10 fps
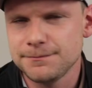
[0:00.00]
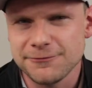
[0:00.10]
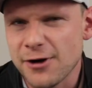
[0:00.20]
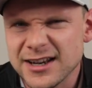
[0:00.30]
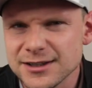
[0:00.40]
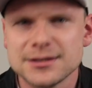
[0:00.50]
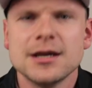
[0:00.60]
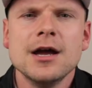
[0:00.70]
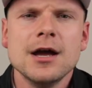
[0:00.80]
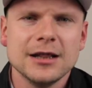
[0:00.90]
friends
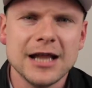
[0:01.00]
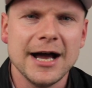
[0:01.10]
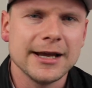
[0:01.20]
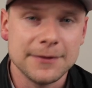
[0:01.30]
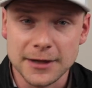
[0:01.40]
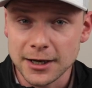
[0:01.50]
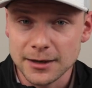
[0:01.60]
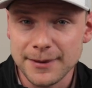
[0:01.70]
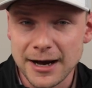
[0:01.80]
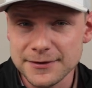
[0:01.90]
like, but you're
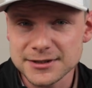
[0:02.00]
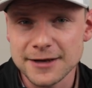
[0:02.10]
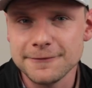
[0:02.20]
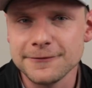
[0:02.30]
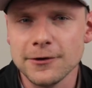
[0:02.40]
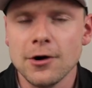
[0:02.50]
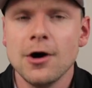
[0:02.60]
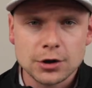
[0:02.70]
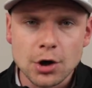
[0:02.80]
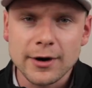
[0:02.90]
going to buy this gift
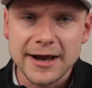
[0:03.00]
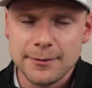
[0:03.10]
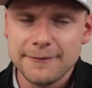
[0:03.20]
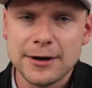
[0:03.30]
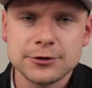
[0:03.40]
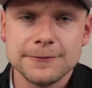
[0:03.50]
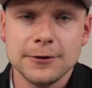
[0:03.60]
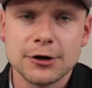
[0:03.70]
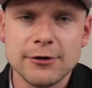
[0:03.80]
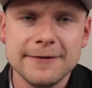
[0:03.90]
for. Go and get them a voucher
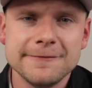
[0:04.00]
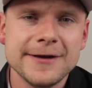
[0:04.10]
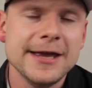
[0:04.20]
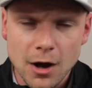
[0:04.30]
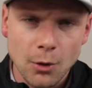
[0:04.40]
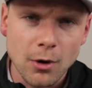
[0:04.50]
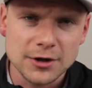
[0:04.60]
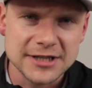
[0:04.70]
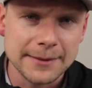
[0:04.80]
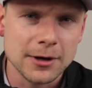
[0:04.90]
for a green fee and
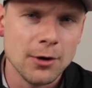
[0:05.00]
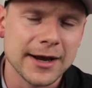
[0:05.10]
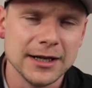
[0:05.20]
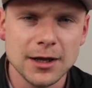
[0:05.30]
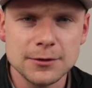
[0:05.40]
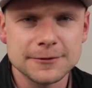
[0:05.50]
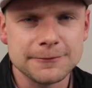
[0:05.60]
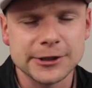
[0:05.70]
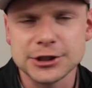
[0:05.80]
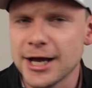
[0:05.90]
watch them go and get loads of
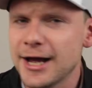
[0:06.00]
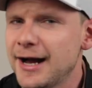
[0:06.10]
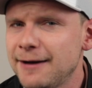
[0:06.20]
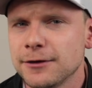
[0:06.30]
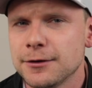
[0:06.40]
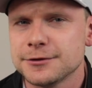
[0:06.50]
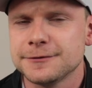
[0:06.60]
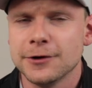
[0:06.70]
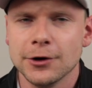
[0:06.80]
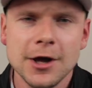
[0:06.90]
fresh air, have loads
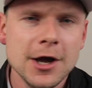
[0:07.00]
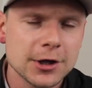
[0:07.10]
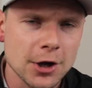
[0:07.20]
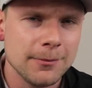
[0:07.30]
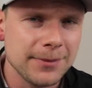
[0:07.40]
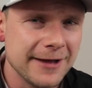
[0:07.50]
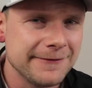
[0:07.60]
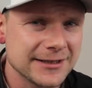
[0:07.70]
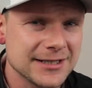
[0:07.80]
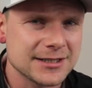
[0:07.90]
of fun, go and play a
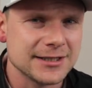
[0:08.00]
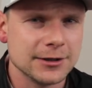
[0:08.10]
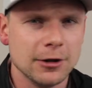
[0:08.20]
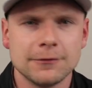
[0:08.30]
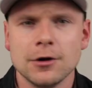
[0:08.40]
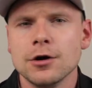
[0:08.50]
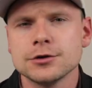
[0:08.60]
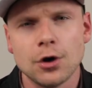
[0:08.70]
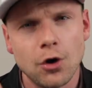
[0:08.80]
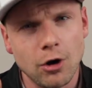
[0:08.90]
fantastic golf
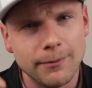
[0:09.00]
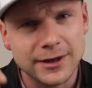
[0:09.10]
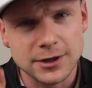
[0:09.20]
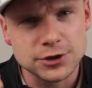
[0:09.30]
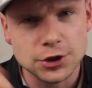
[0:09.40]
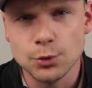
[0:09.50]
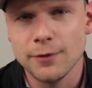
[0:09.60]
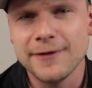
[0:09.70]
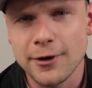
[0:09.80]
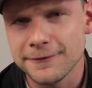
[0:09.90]
course, all because you
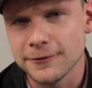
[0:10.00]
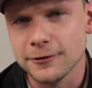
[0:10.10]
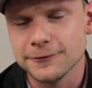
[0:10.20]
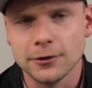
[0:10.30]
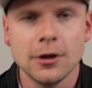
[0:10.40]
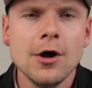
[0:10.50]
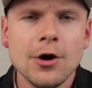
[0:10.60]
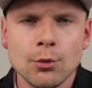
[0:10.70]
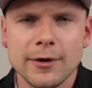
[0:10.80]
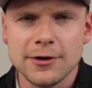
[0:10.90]
were very thoughtful
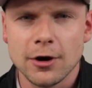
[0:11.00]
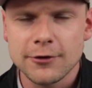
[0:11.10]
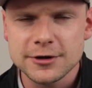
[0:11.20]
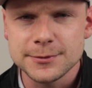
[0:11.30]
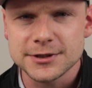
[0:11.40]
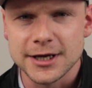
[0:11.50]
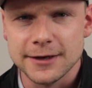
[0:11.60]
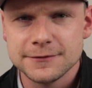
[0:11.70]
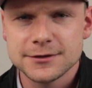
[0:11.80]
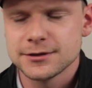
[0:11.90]
with your Christmas
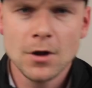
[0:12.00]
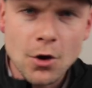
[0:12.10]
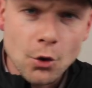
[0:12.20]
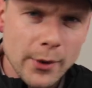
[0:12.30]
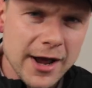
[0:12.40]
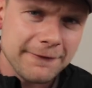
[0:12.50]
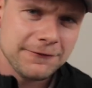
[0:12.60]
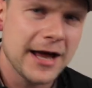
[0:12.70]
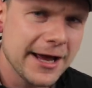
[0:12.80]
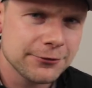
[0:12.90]
gifts. We are
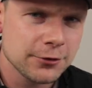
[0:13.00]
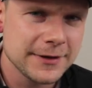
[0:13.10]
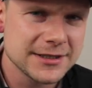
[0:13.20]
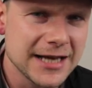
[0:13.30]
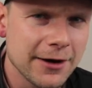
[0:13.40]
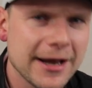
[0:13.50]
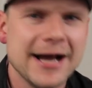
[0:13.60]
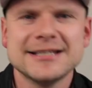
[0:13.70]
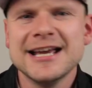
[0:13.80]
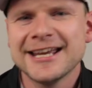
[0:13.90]
flying through these now,
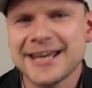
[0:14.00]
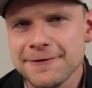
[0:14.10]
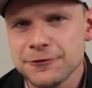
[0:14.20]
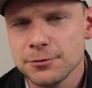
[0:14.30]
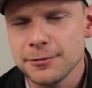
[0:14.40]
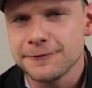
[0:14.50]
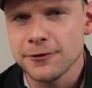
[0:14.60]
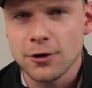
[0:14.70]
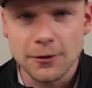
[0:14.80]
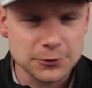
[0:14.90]
guys. Gift number
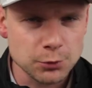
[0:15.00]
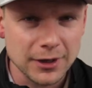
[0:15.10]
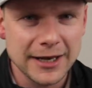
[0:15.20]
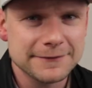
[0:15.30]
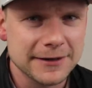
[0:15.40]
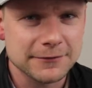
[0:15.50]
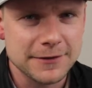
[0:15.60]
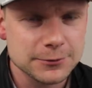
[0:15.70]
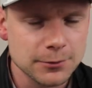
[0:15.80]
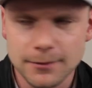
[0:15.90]
four, there's one left after
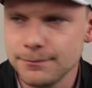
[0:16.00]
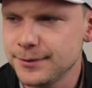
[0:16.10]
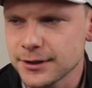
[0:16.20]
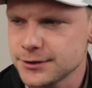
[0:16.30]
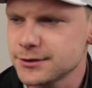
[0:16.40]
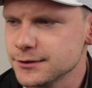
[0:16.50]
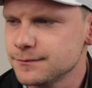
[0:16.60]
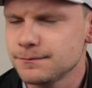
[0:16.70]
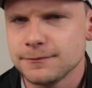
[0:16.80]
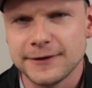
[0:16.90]
this one because there's
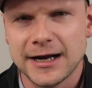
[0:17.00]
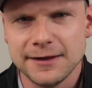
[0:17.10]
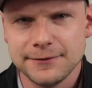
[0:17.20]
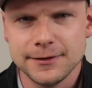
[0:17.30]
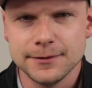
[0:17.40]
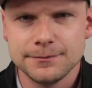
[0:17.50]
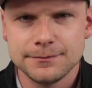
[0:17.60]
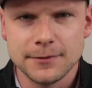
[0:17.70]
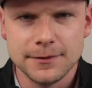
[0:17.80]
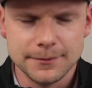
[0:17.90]
five in
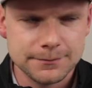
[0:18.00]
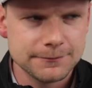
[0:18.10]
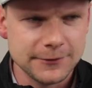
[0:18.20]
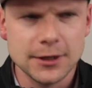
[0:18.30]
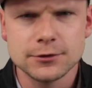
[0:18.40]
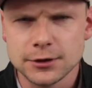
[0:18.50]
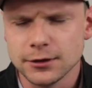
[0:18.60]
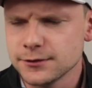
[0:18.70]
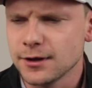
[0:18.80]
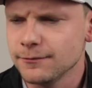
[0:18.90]
the video's
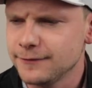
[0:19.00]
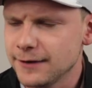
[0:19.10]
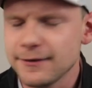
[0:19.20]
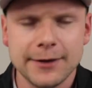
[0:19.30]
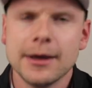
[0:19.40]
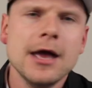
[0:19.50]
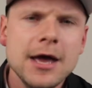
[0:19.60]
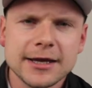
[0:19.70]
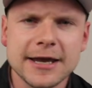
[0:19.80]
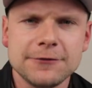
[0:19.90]
called top five. Anyway,
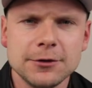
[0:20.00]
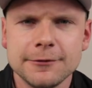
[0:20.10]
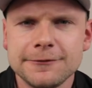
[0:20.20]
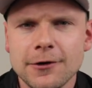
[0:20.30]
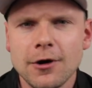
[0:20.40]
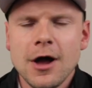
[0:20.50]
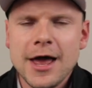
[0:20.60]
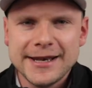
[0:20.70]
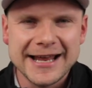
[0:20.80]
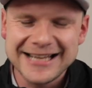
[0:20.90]
gift number four,
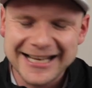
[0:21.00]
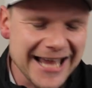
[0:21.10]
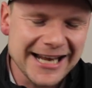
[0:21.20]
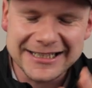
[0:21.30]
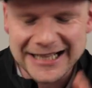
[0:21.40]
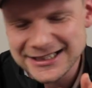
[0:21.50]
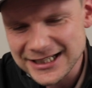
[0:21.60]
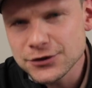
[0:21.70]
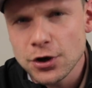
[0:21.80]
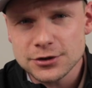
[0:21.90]
and again, I
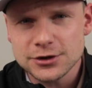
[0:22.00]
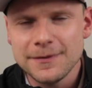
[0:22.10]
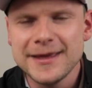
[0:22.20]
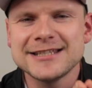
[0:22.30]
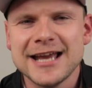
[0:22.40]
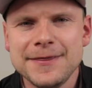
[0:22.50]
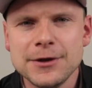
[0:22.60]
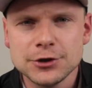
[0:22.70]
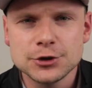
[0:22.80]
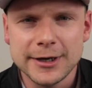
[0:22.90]
touched on this in
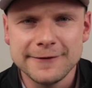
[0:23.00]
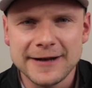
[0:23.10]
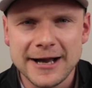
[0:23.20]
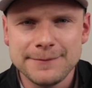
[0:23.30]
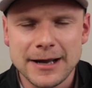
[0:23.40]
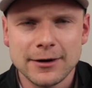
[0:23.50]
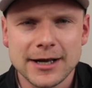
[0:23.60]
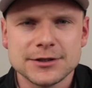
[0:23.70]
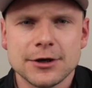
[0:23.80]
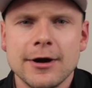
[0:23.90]
the under £25
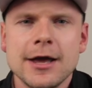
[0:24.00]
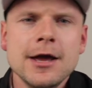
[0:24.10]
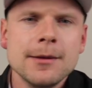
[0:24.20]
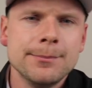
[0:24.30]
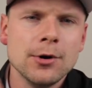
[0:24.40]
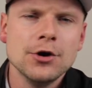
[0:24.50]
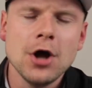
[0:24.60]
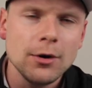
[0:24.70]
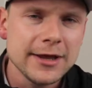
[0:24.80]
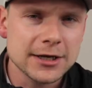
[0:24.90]
category, but
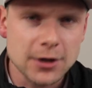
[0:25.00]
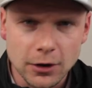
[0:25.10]
not only a